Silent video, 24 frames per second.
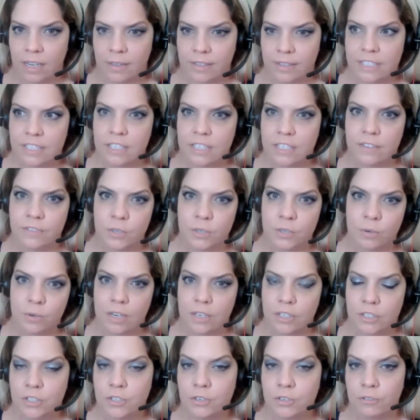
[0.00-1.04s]
This gives you
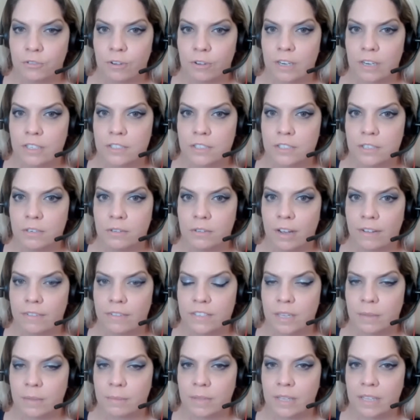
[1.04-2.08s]
on two fronts. You have
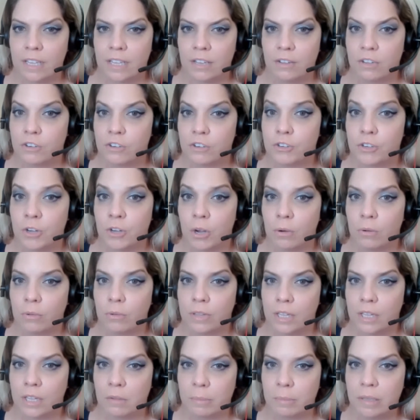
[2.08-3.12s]
something that you can show
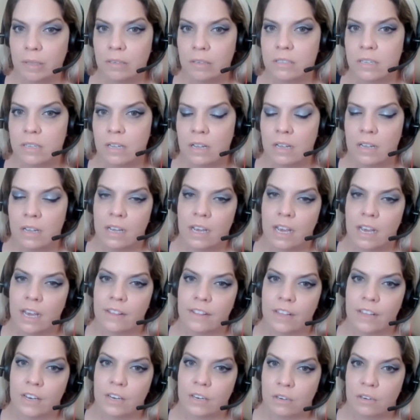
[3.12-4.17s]
that you built,
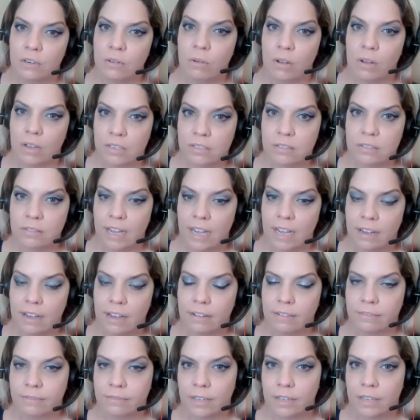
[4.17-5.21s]
and then you also
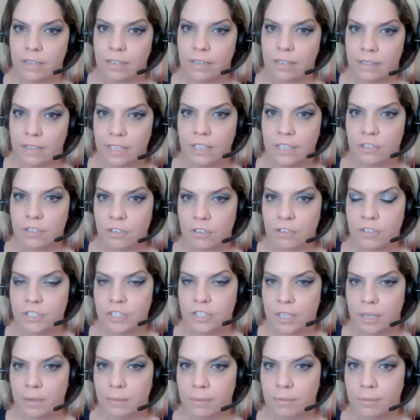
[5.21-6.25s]
have the
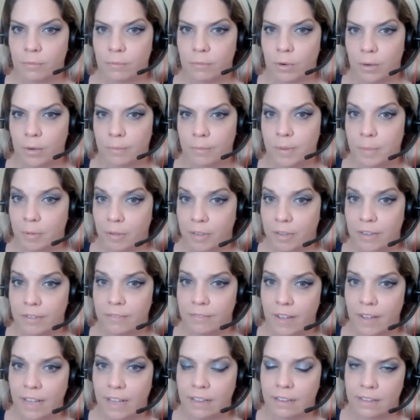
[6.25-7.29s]
internship where people can
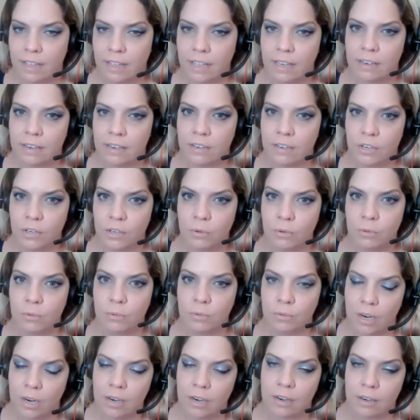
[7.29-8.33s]
vet that
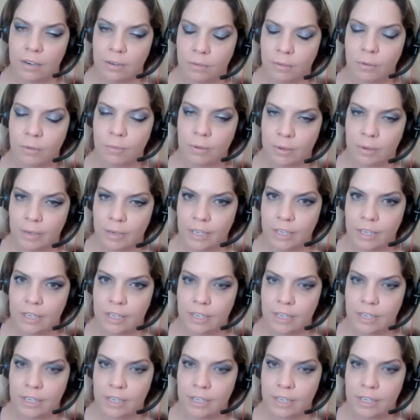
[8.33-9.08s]
you are a really good